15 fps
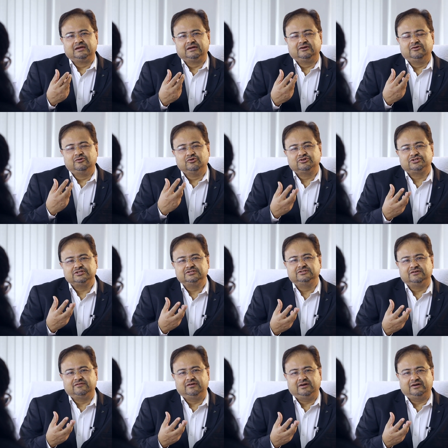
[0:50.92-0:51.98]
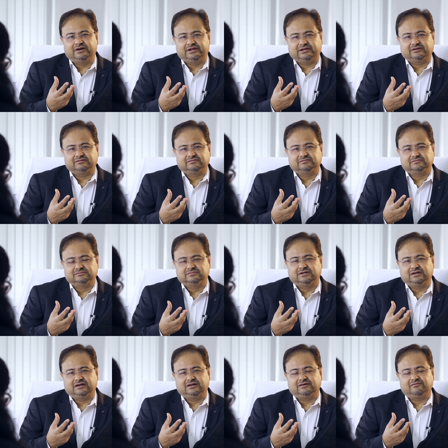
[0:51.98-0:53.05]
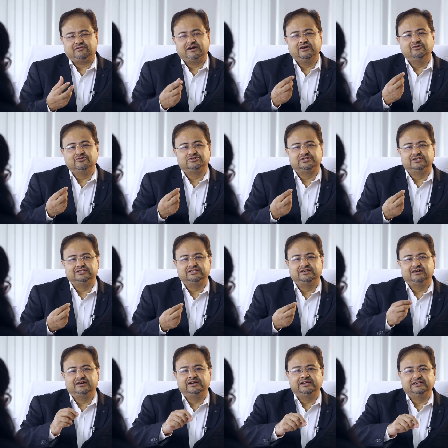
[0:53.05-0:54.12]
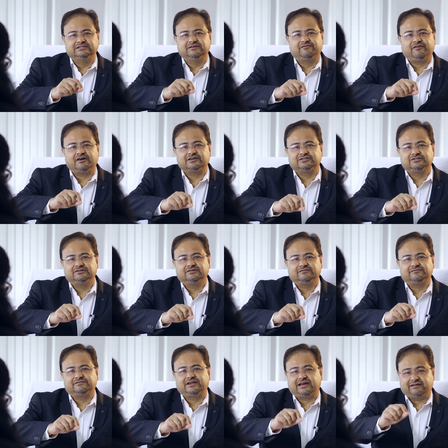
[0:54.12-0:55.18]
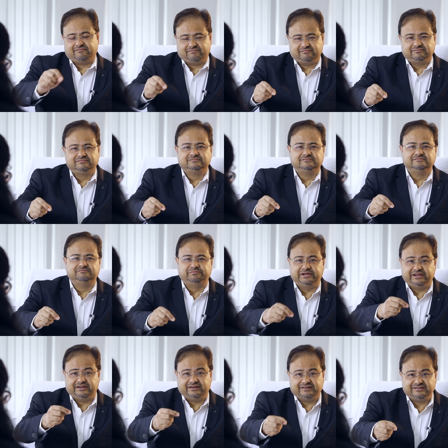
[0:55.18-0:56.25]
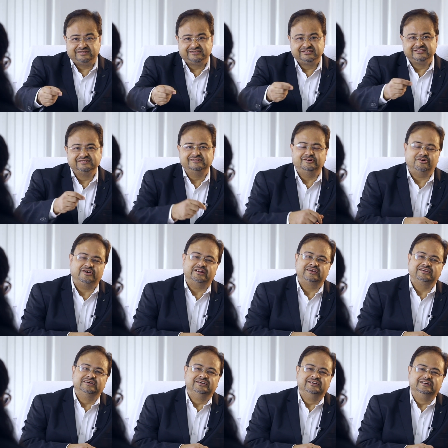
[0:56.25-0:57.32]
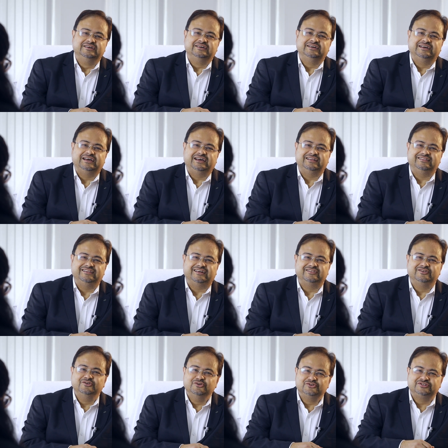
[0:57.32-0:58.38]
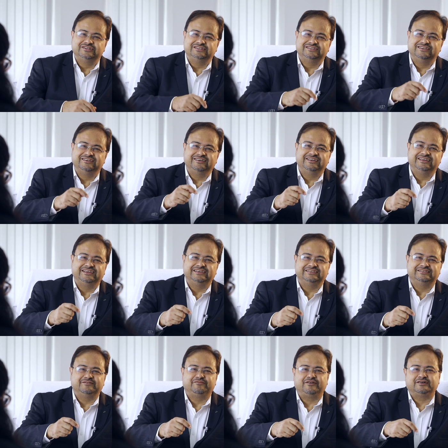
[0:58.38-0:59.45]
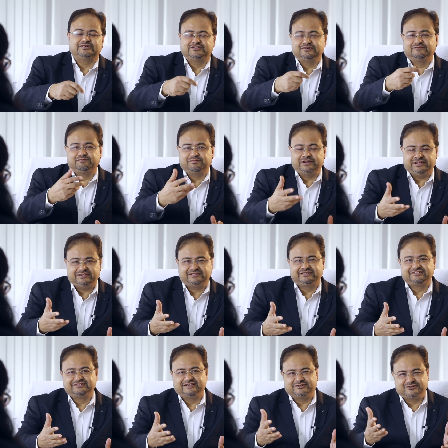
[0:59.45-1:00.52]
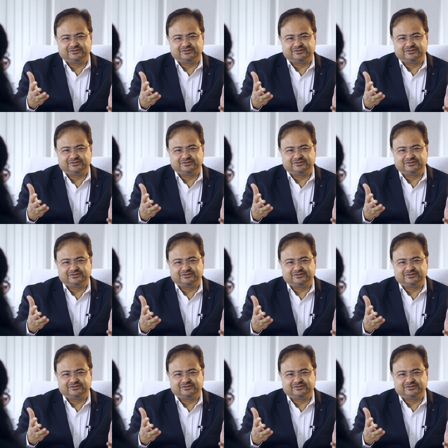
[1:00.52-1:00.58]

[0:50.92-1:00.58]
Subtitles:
notions of learning. One notion is learning is a function of time, periods, all right? And the other notion is learning is a function of place, a